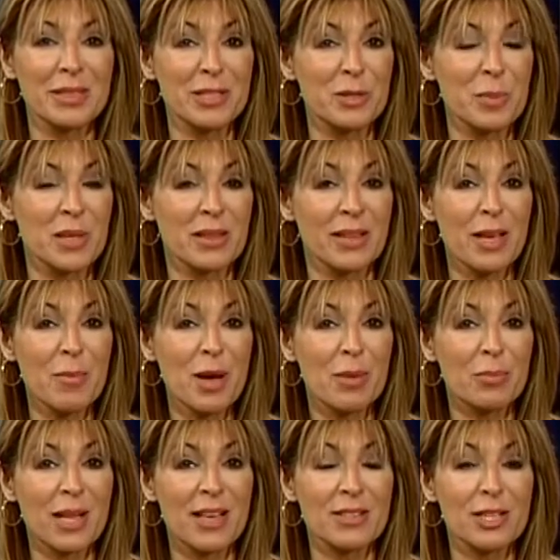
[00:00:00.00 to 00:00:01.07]
Elizabeth Lee
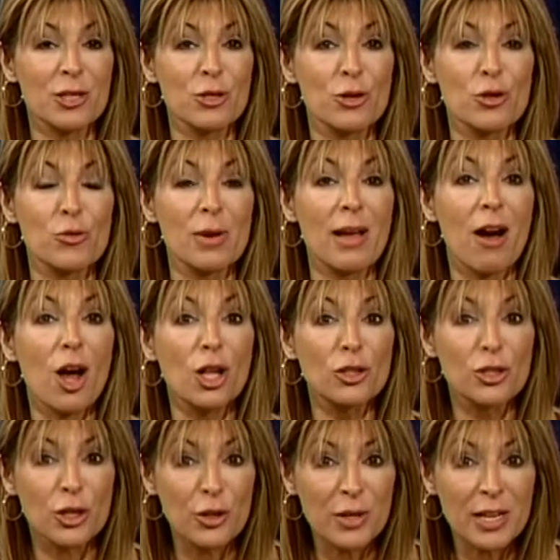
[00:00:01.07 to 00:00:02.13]
about plastic surgery
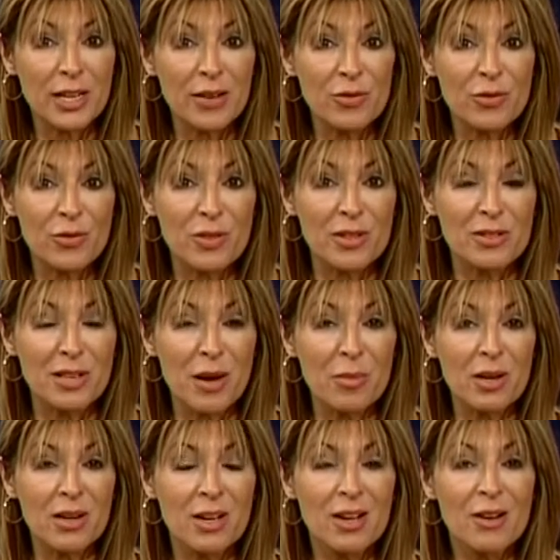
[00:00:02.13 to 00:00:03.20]
alternatives for the
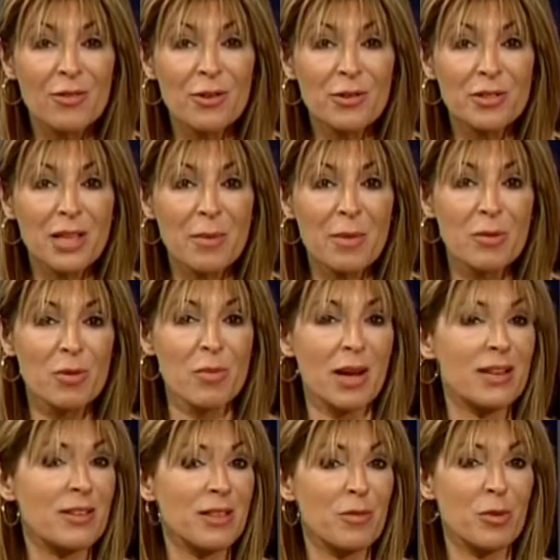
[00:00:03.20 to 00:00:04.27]
summer. First, let me
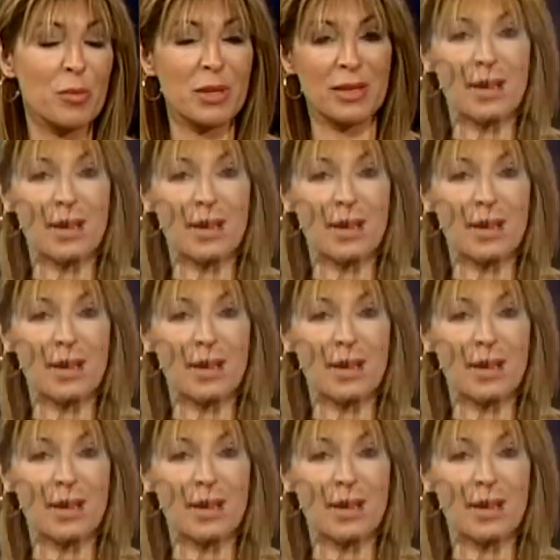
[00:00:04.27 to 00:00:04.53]
remind you that we'll be